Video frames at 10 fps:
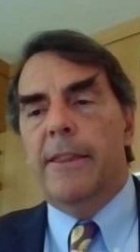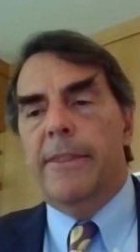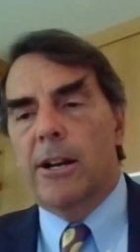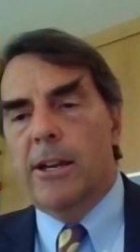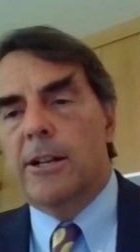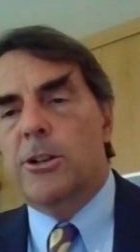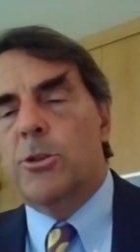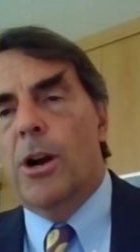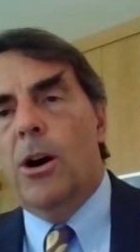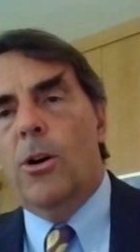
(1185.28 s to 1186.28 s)
that are going to
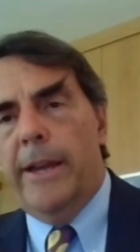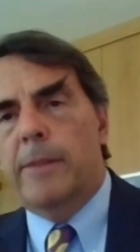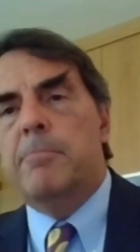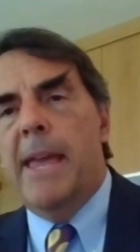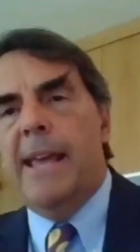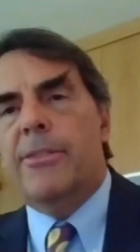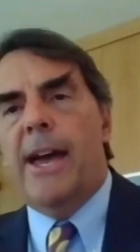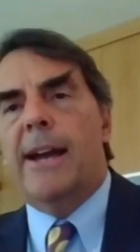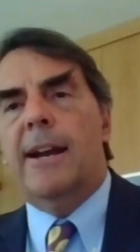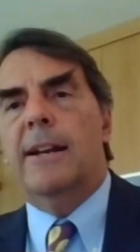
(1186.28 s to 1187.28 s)
grow and make
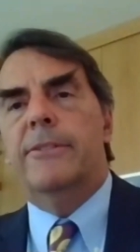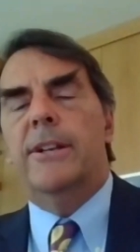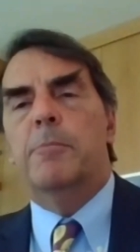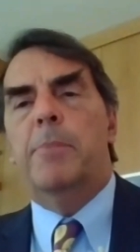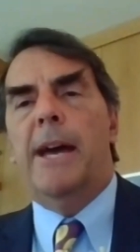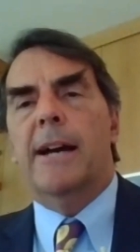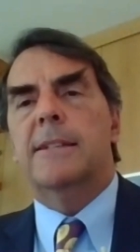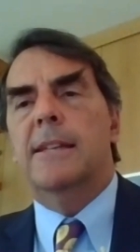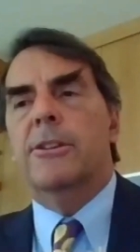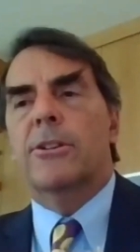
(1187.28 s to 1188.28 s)
that kind of an impact,
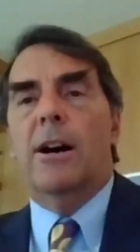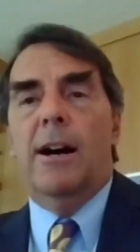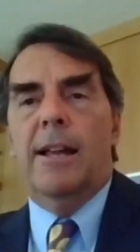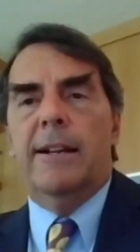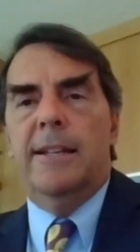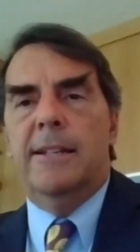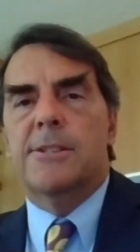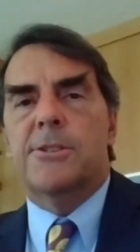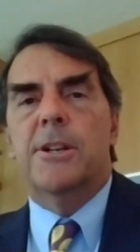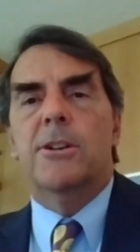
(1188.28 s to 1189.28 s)
either on an
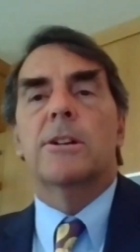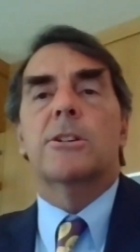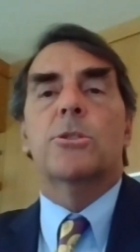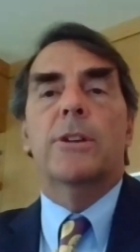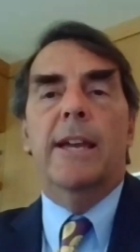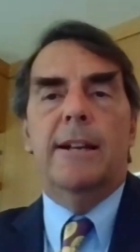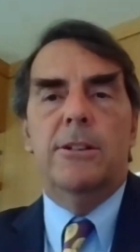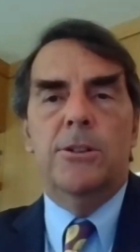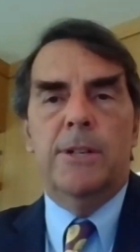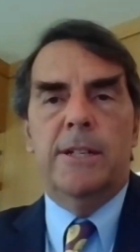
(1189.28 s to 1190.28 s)
industry or to create a
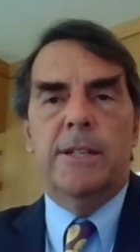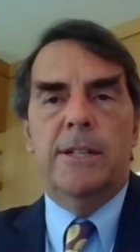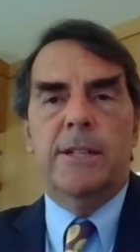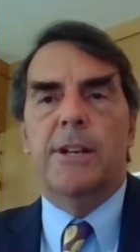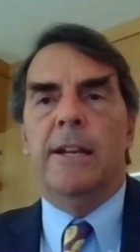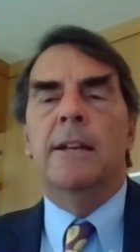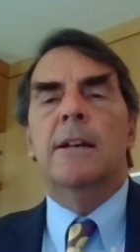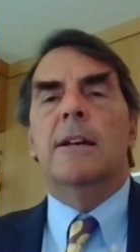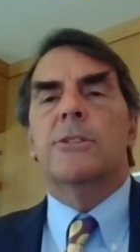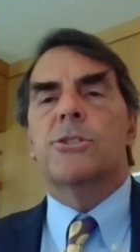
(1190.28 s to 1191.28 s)
new industry.
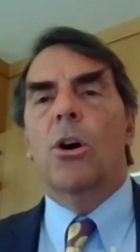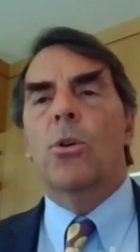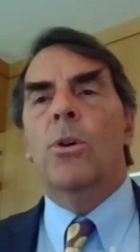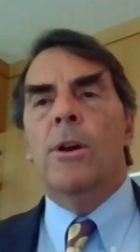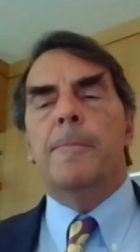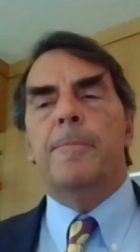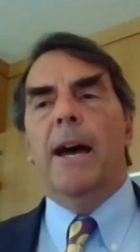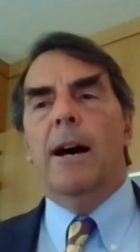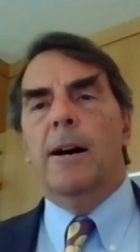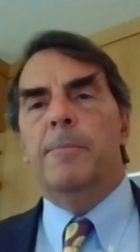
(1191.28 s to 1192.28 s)
Yeah. So
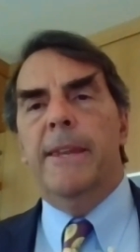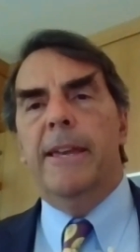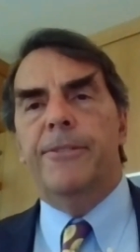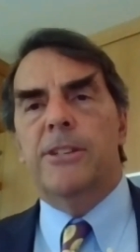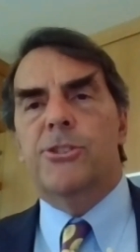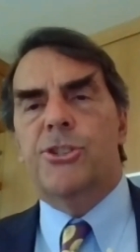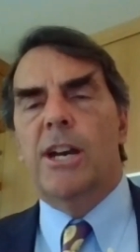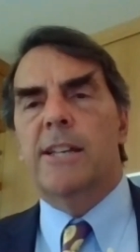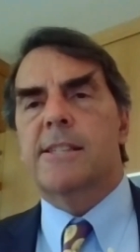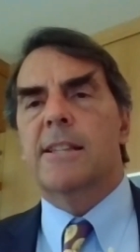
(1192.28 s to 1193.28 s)
if it's
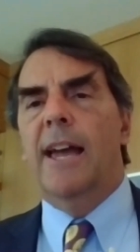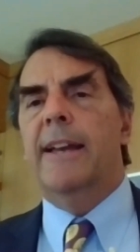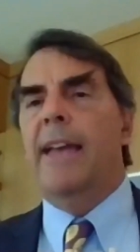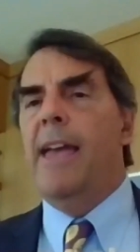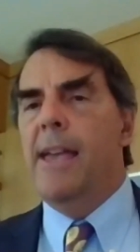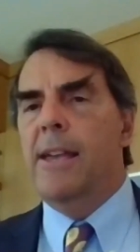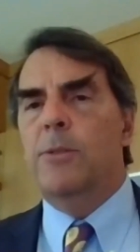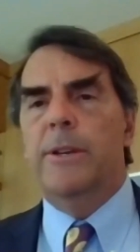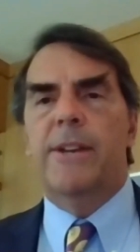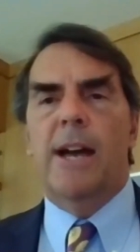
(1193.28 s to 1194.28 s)
just like, hey,
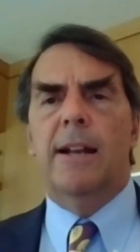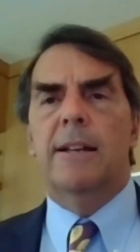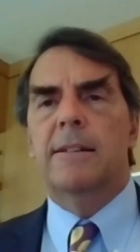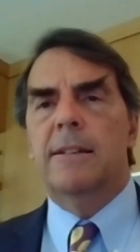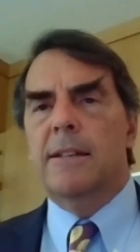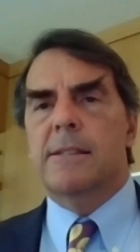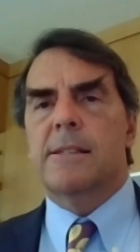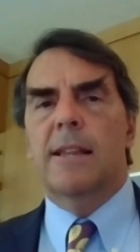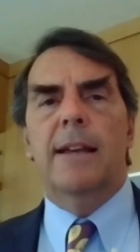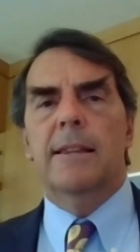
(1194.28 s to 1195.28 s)
we've got a
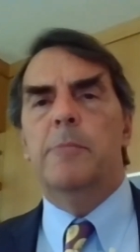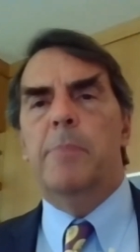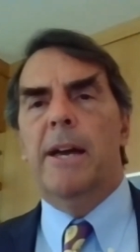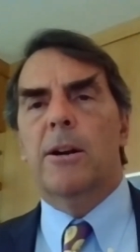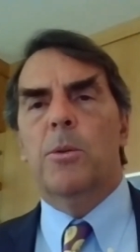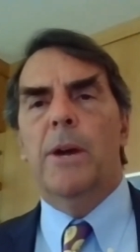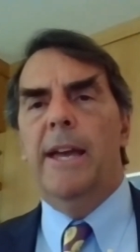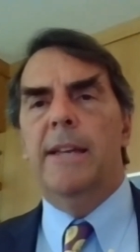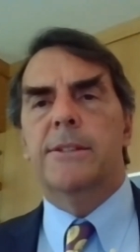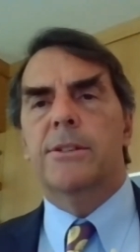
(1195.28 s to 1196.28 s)
slightly better
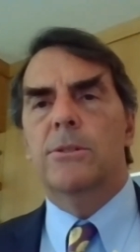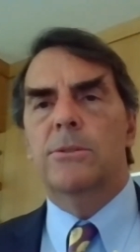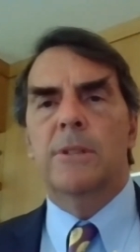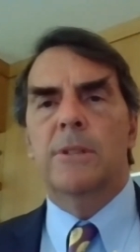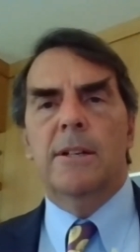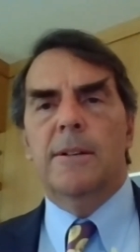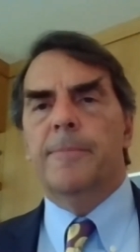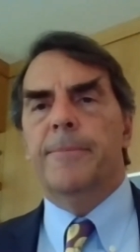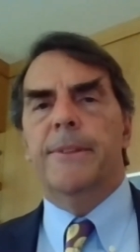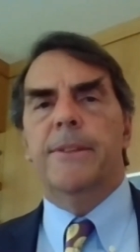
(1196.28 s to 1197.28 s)
way to
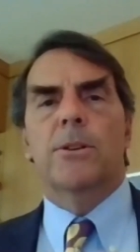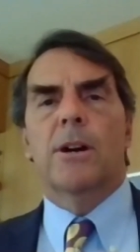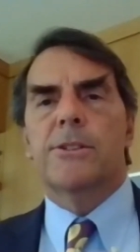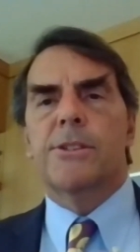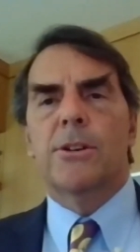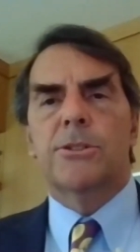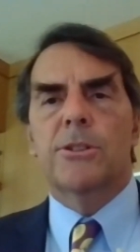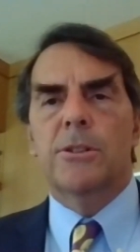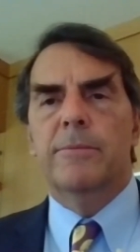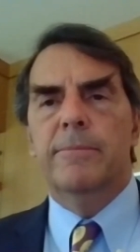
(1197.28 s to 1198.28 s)
do our
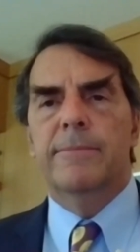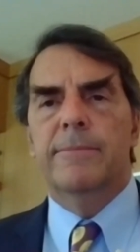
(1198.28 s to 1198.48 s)
social